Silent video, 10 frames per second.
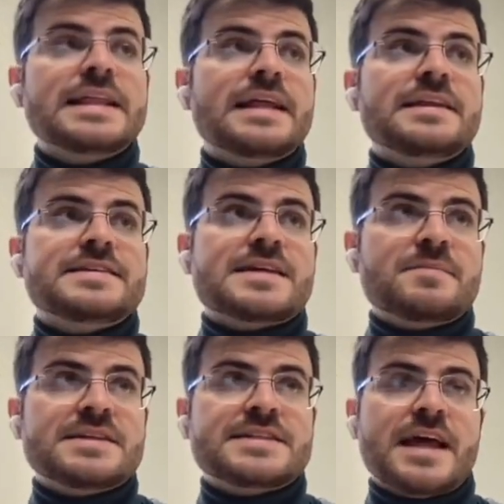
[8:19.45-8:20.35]
that in
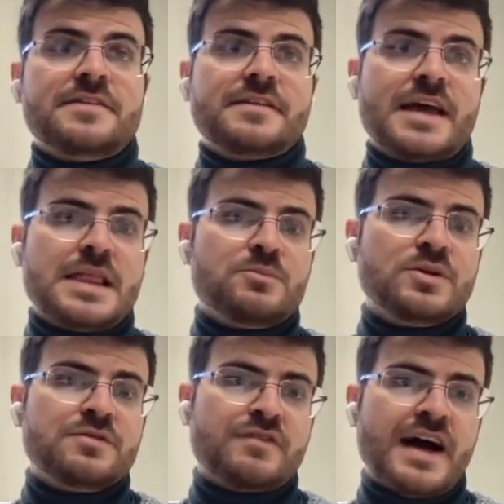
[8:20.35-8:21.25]
some extent can
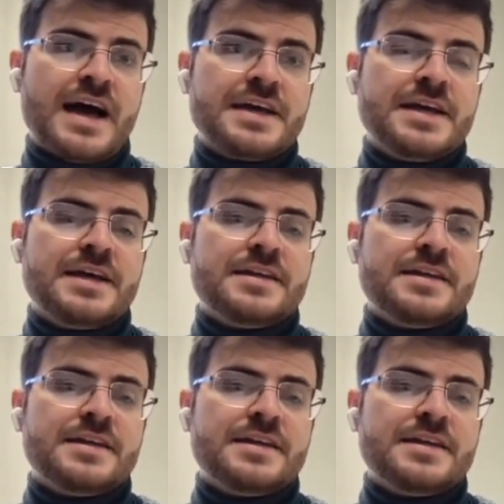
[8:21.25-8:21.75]
modify